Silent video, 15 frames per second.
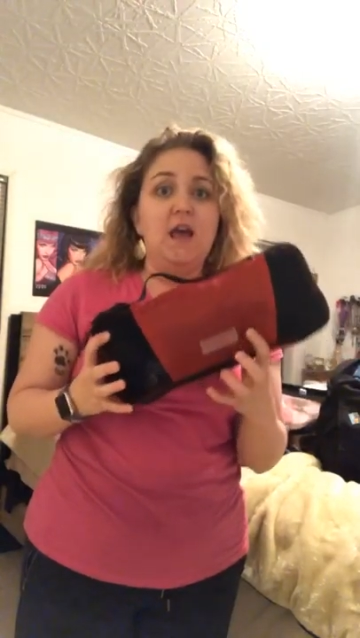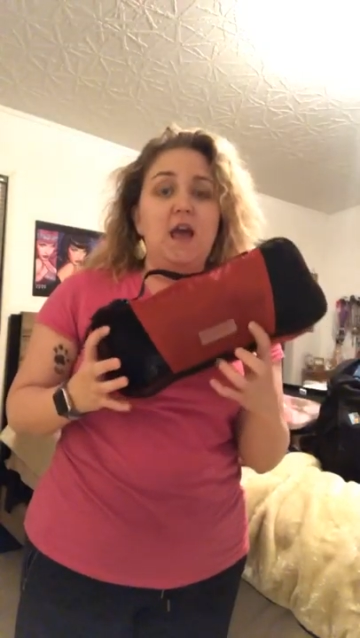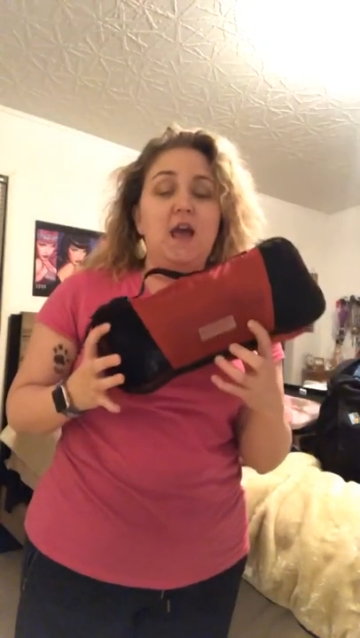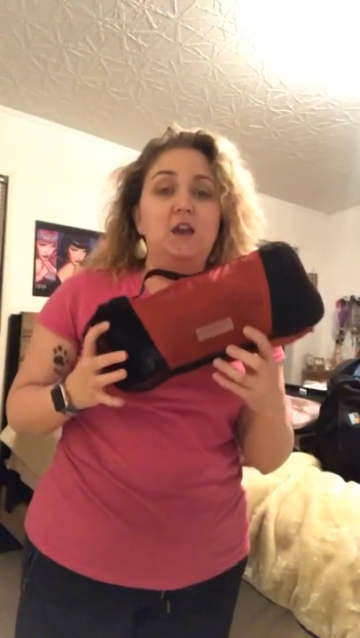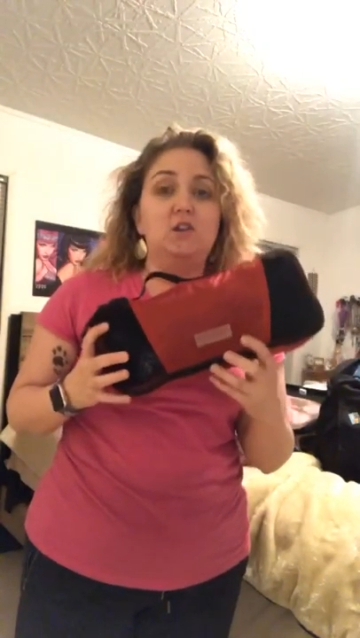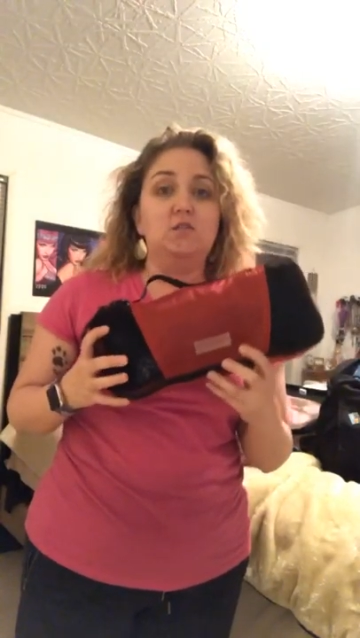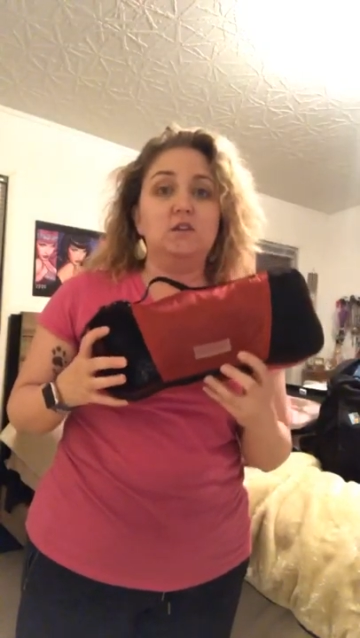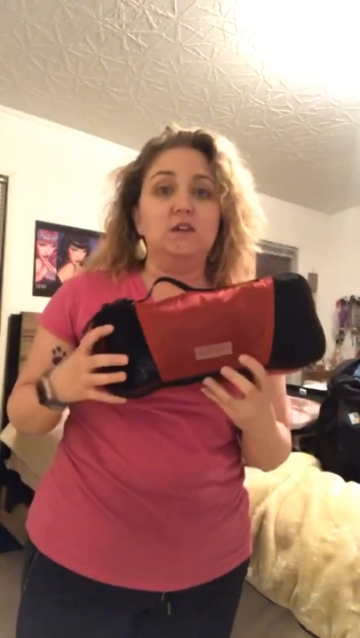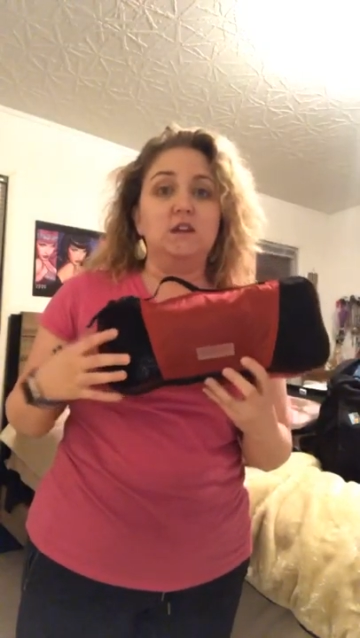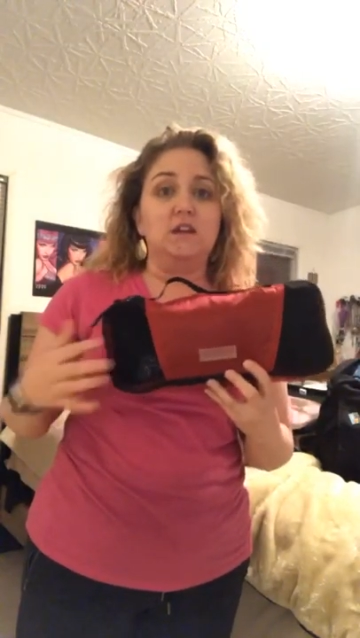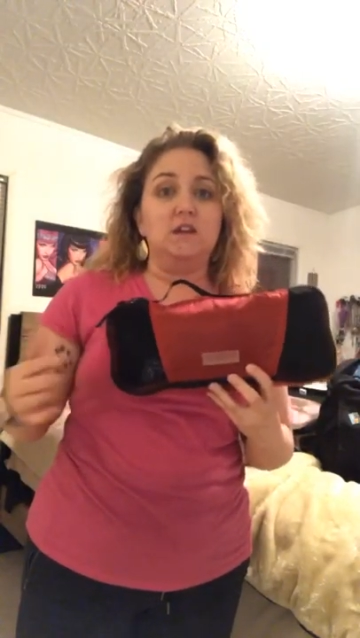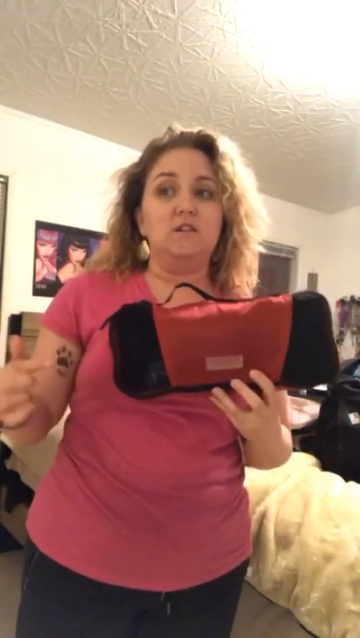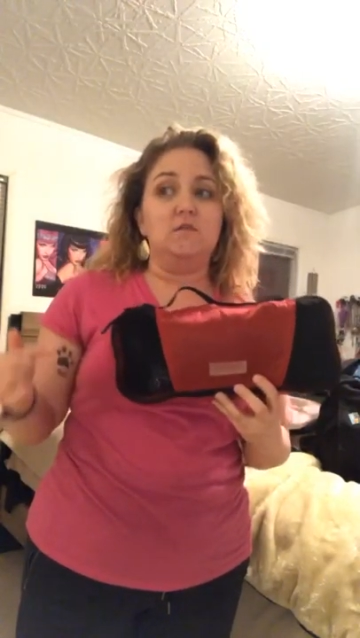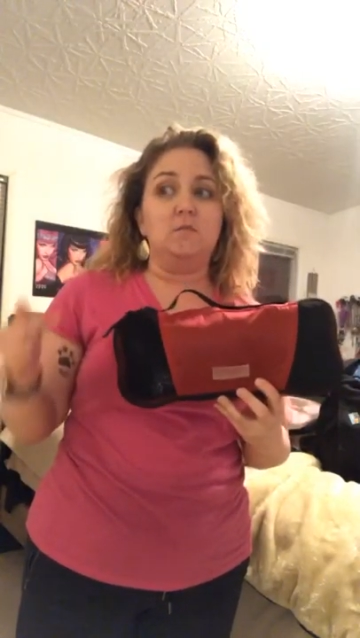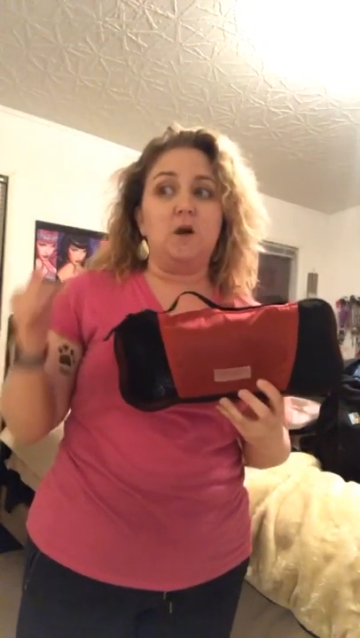and you can get
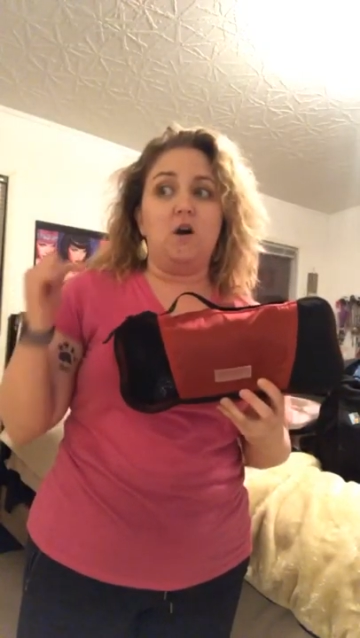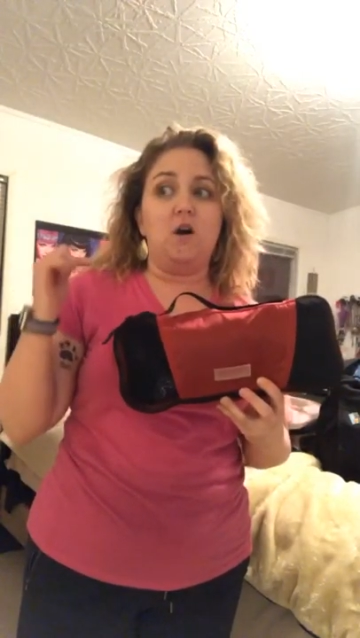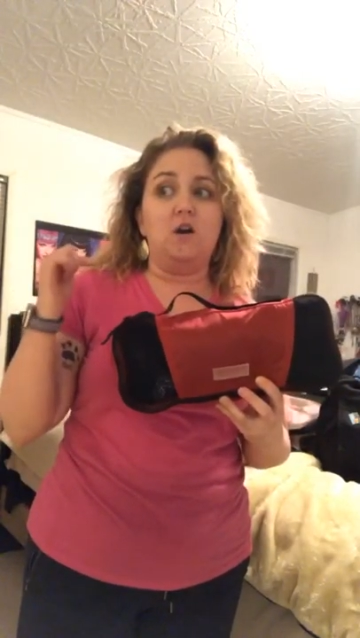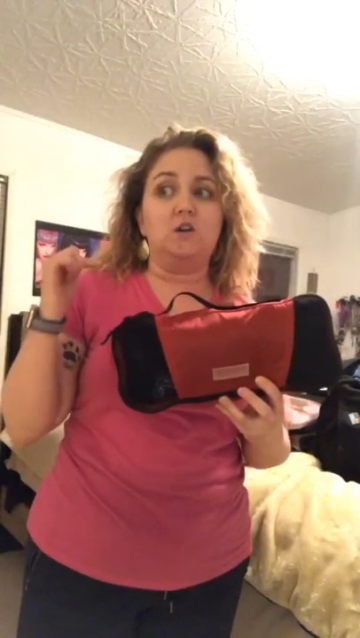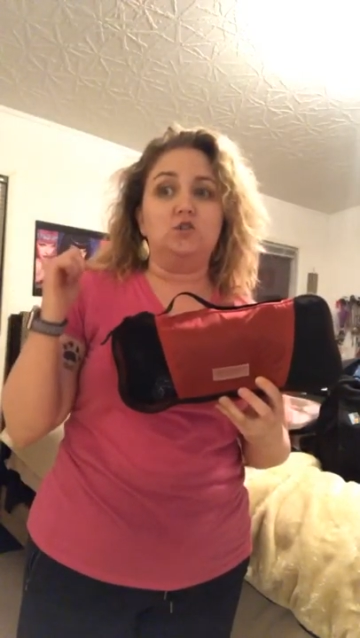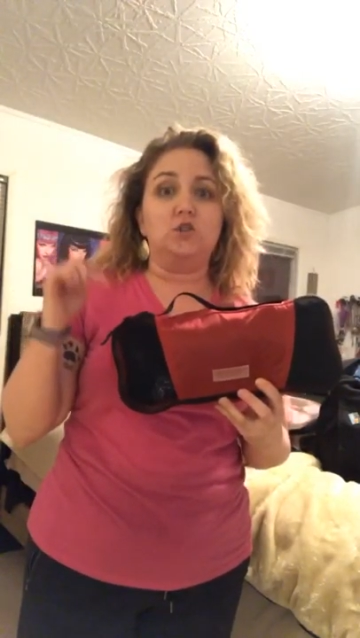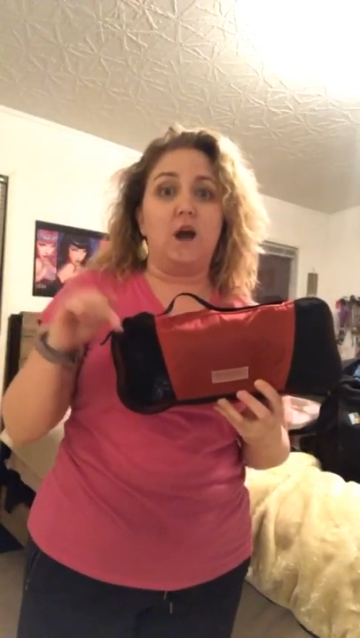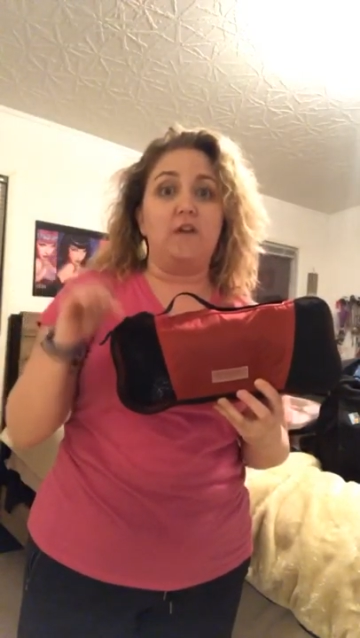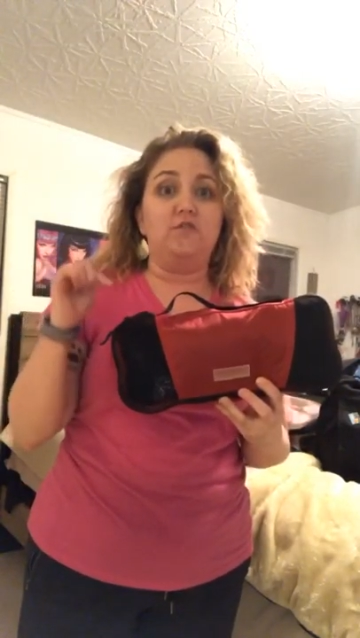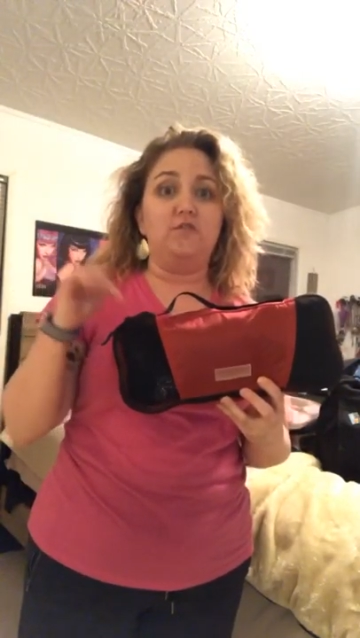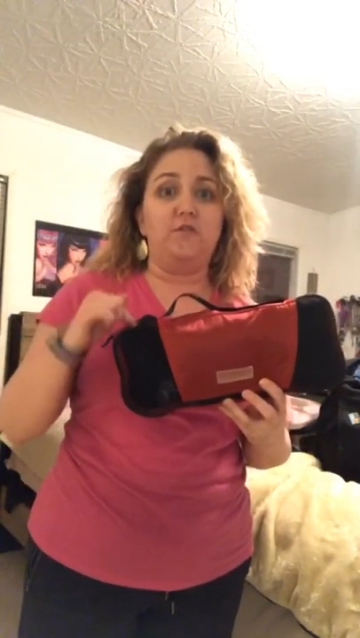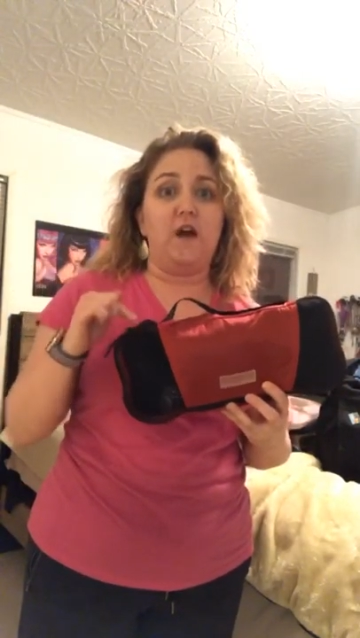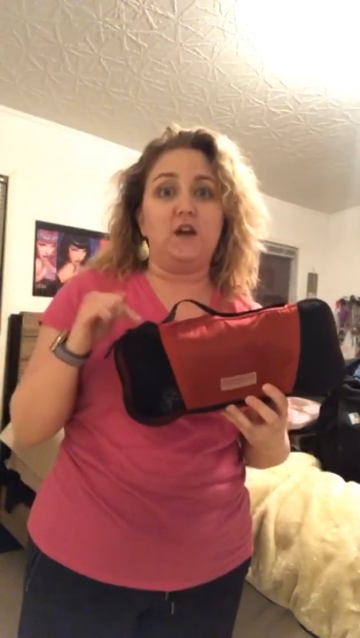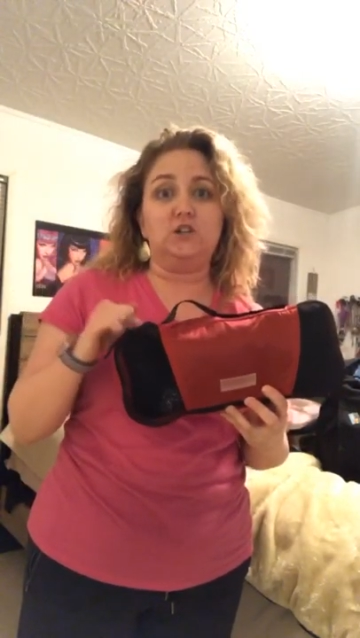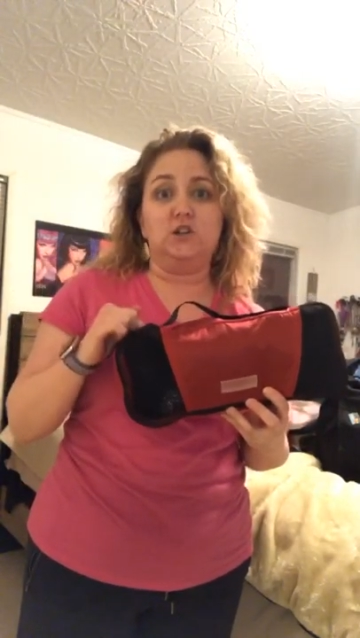them on Travel
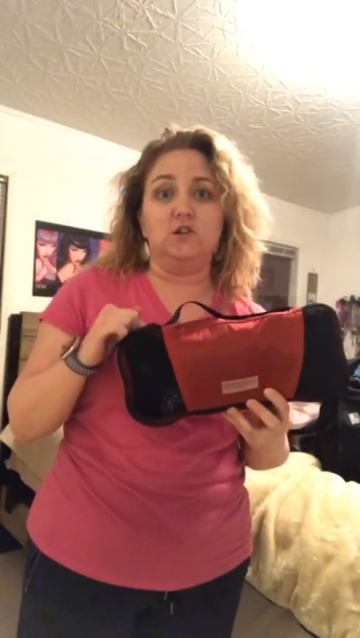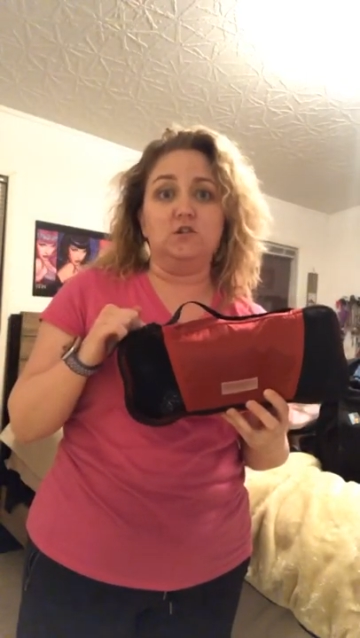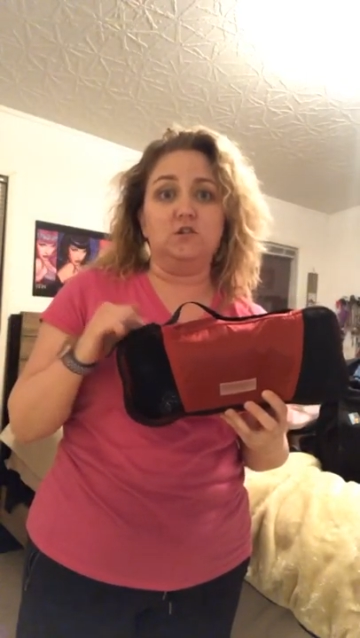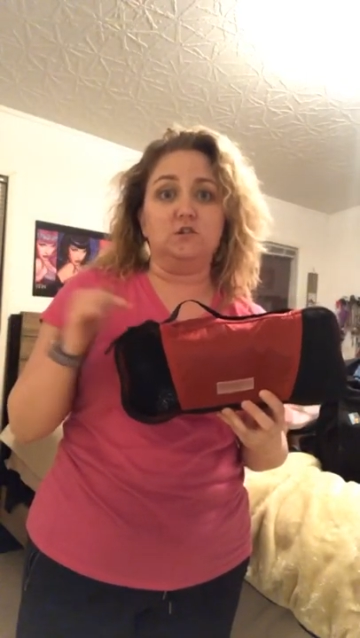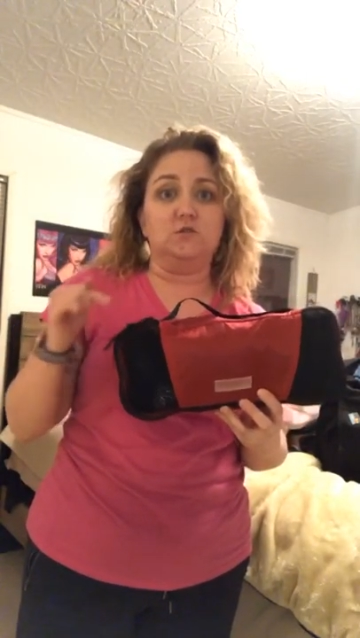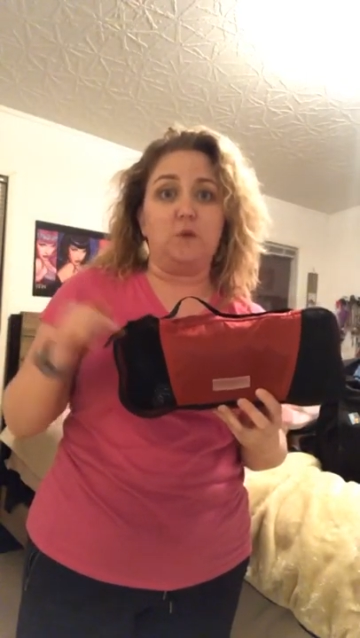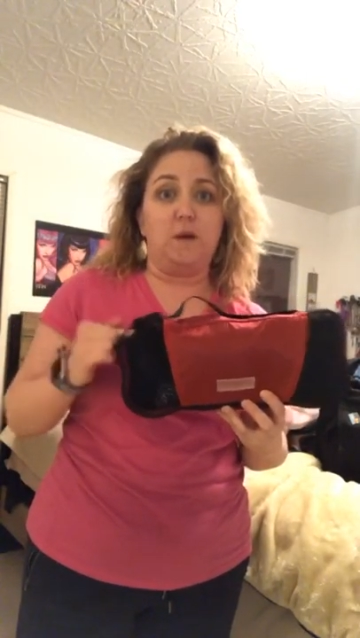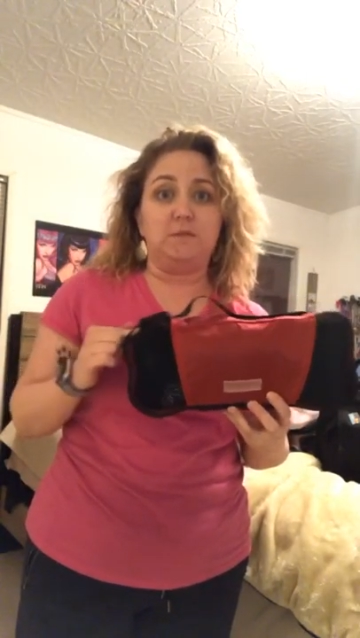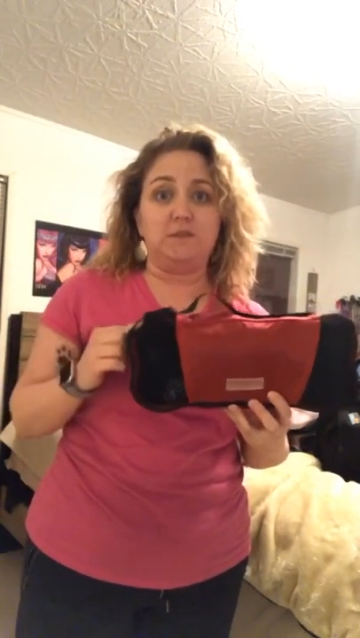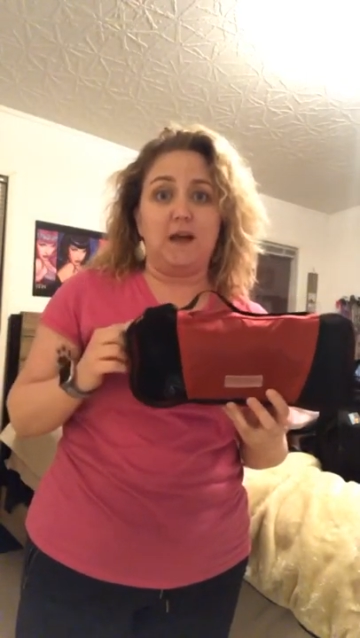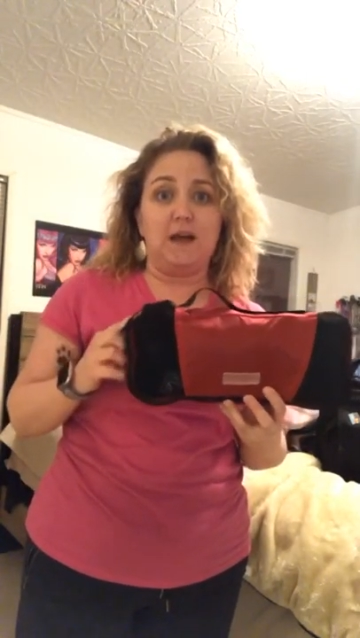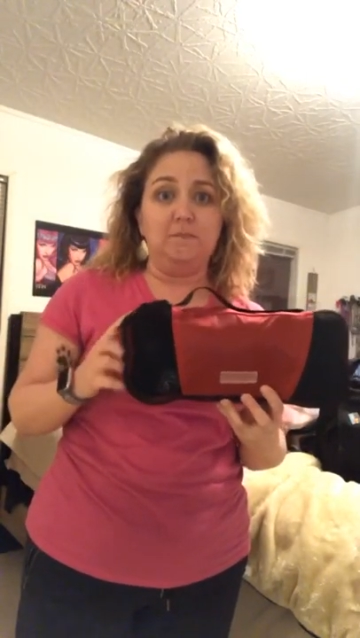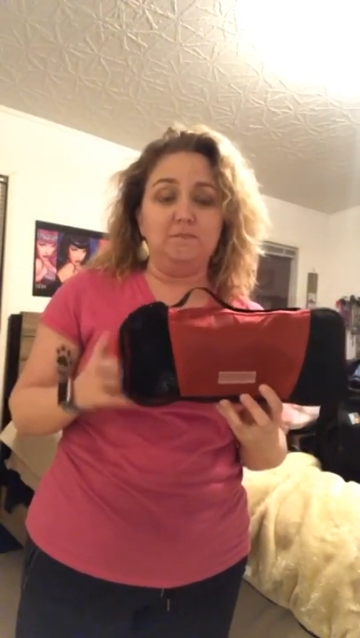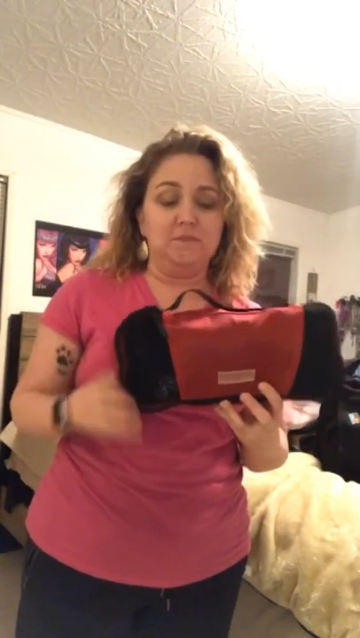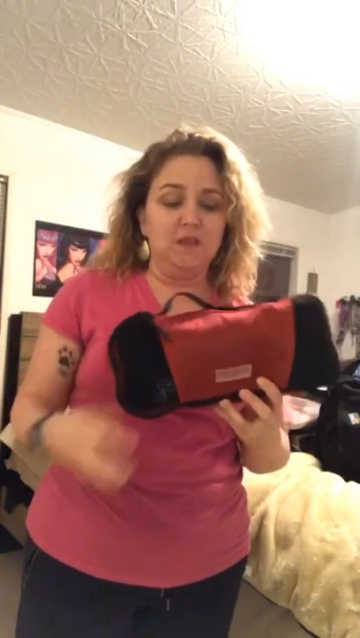Fashion Girl's website.